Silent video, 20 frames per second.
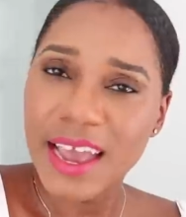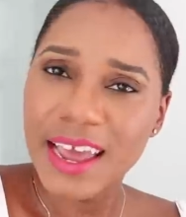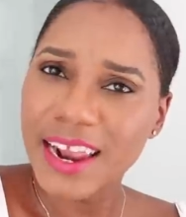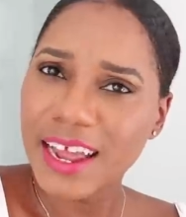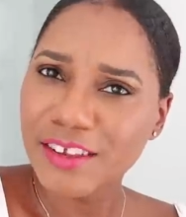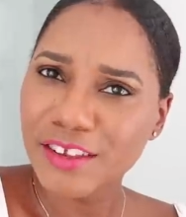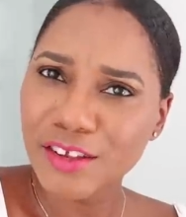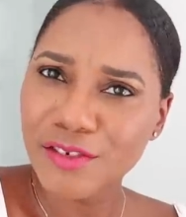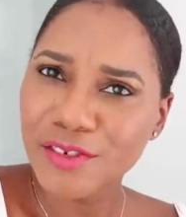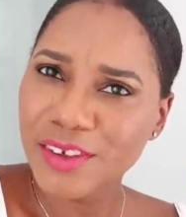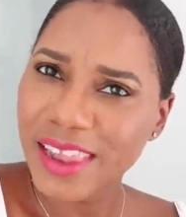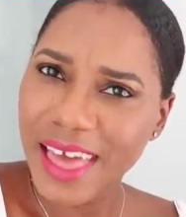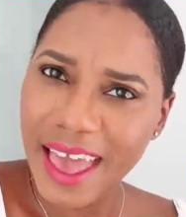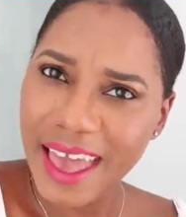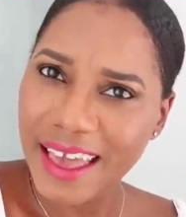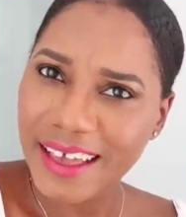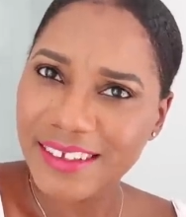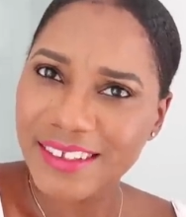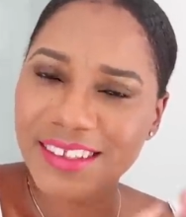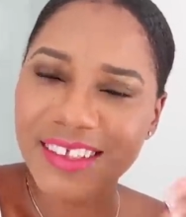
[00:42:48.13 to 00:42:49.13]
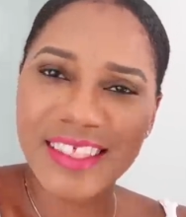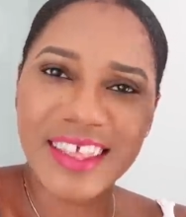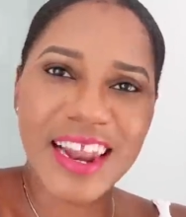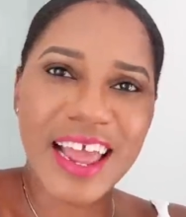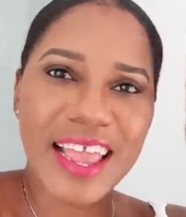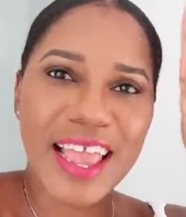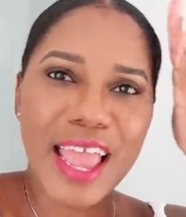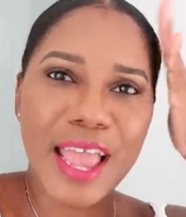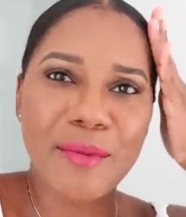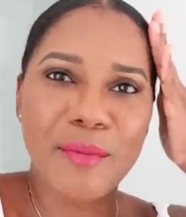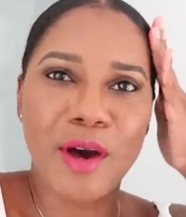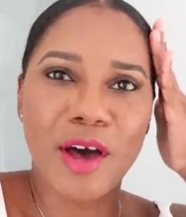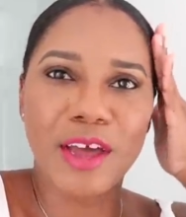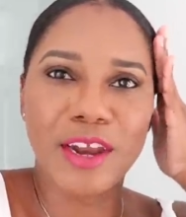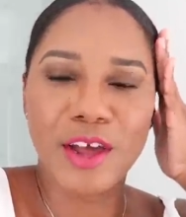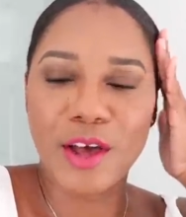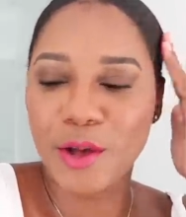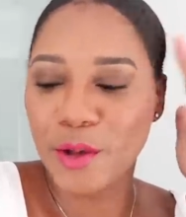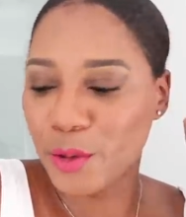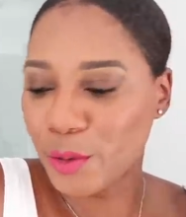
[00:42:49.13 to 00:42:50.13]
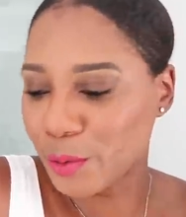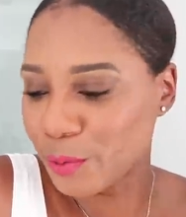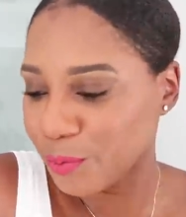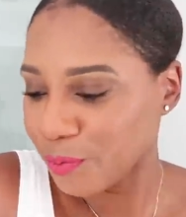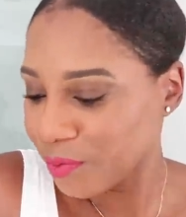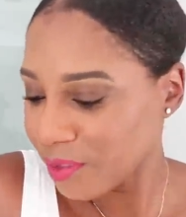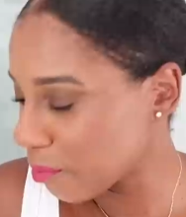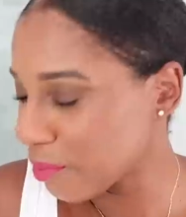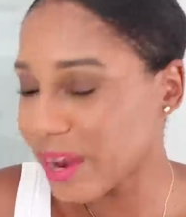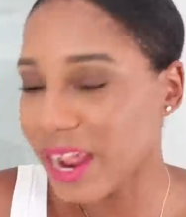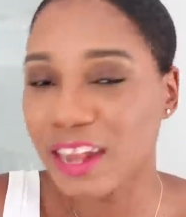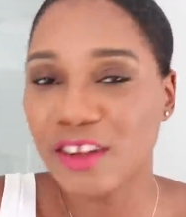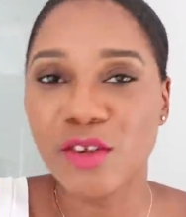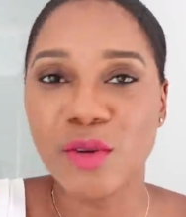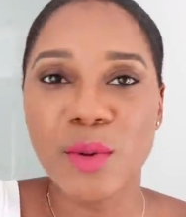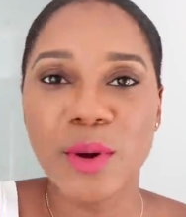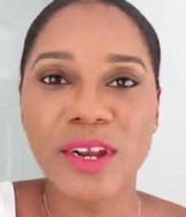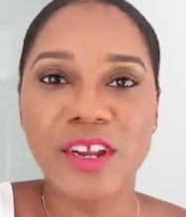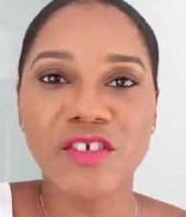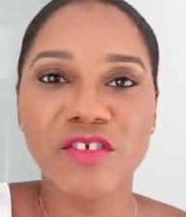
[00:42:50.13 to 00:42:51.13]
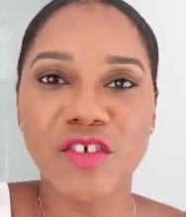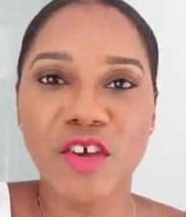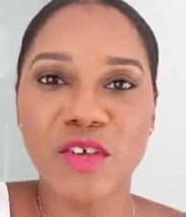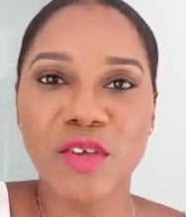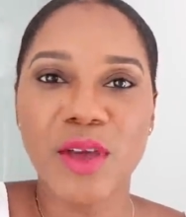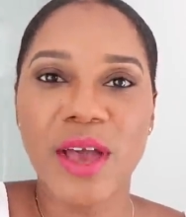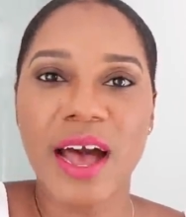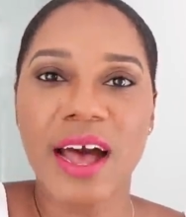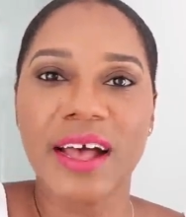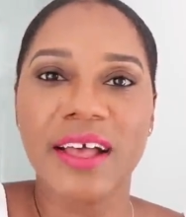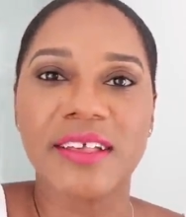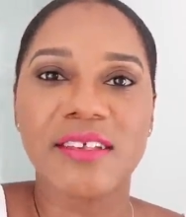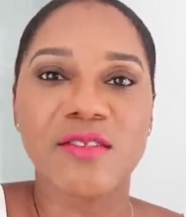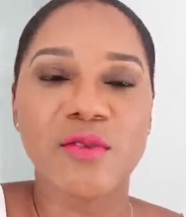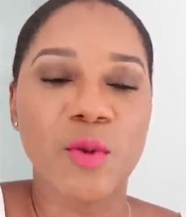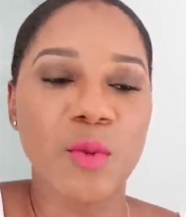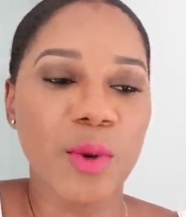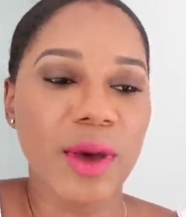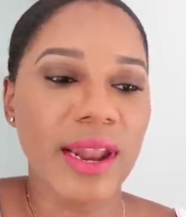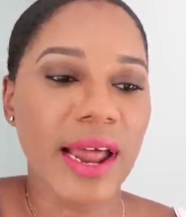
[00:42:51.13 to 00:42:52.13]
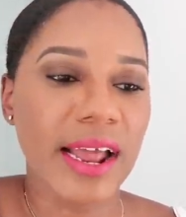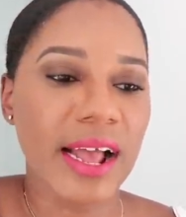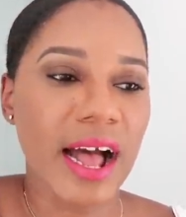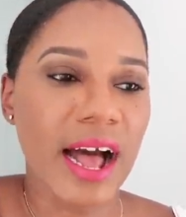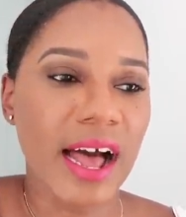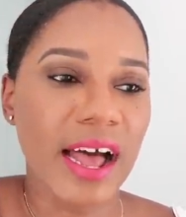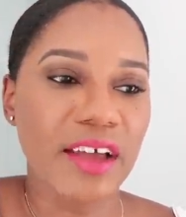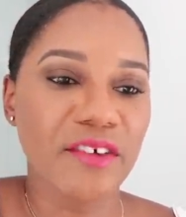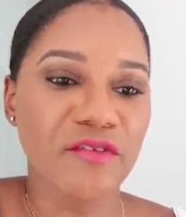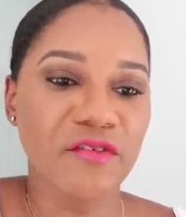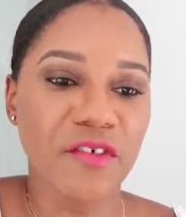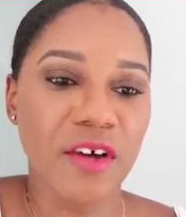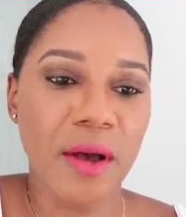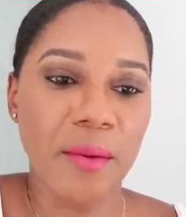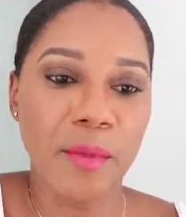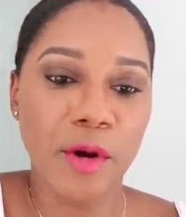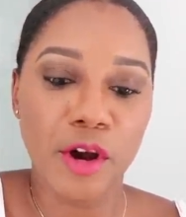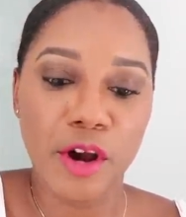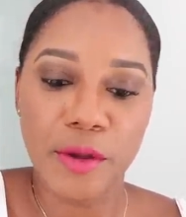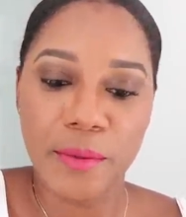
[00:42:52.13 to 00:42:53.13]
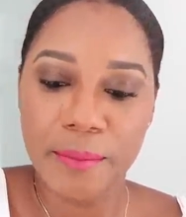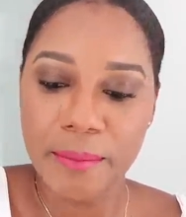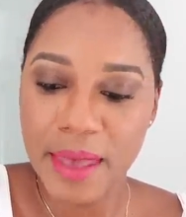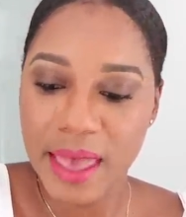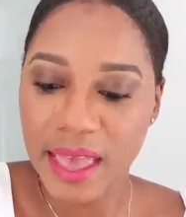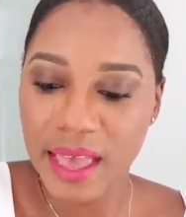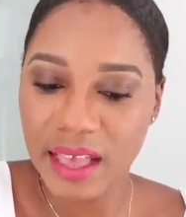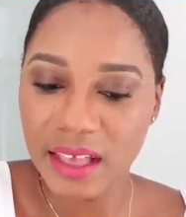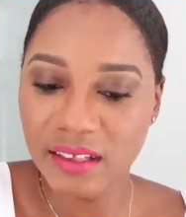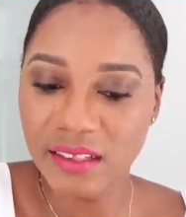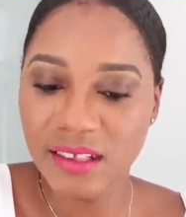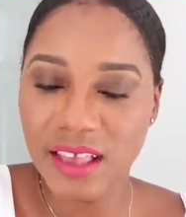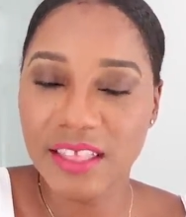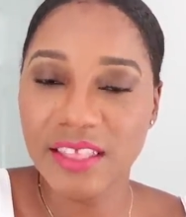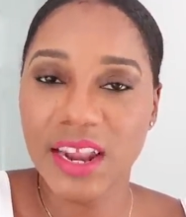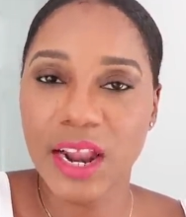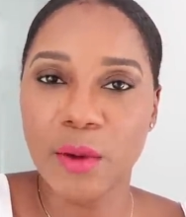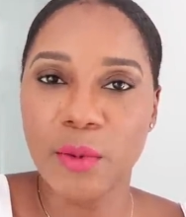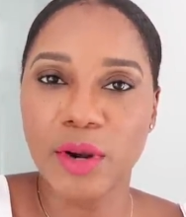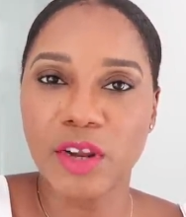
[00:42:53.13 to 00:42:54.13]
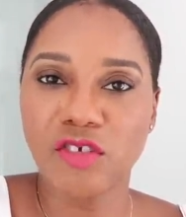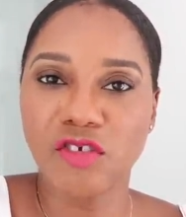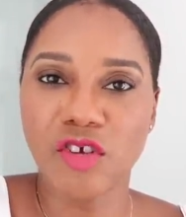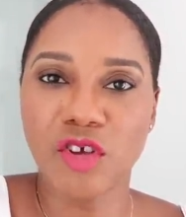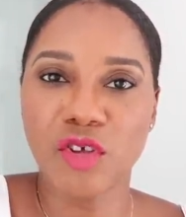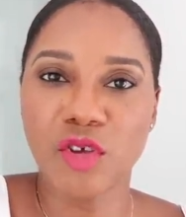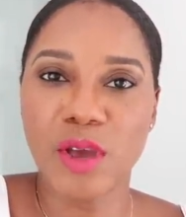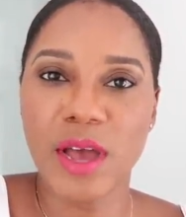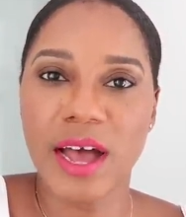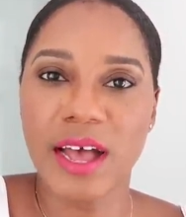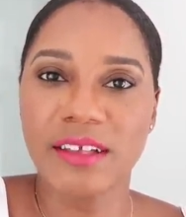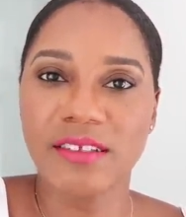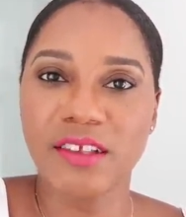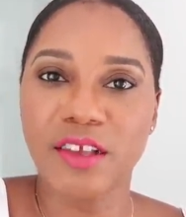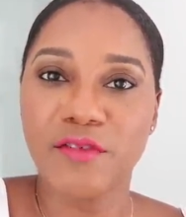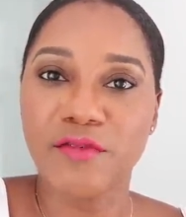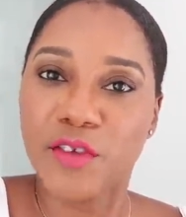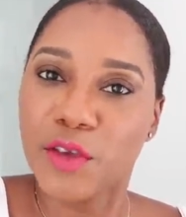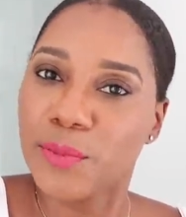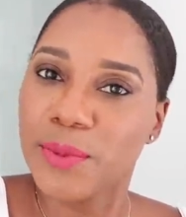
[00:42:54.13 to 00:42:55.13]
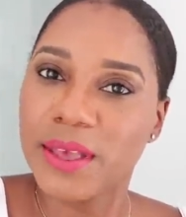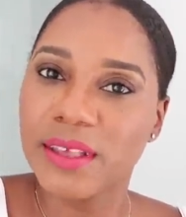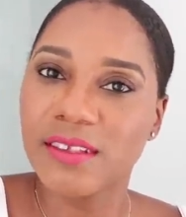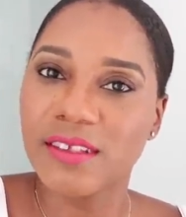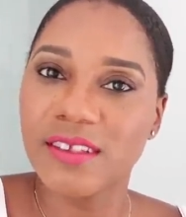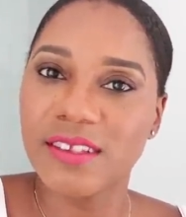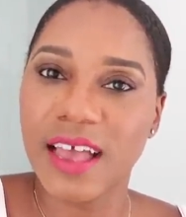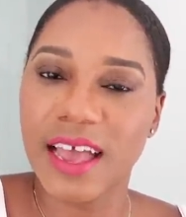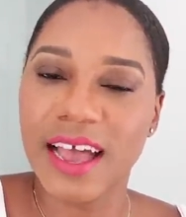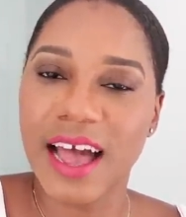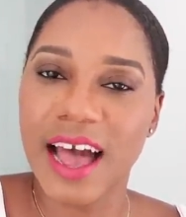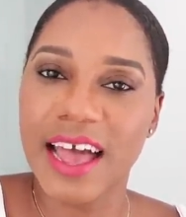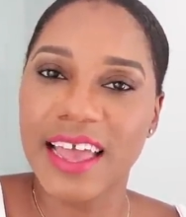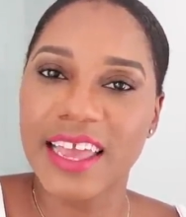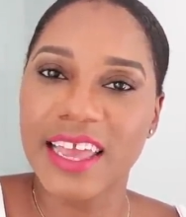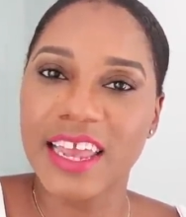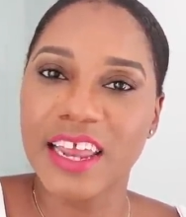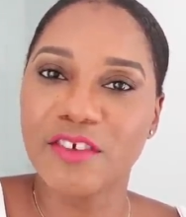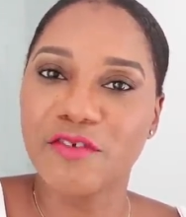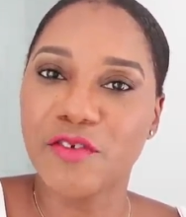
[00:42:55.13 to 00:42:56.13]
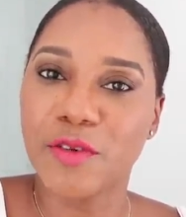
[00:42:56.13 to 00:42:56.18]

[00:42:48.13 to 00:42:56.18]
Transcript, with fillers: and I just relaxed, and then I came on home. But I do want to show you guys what I got from Hermes, and then I want to show you guys a few pieces I got in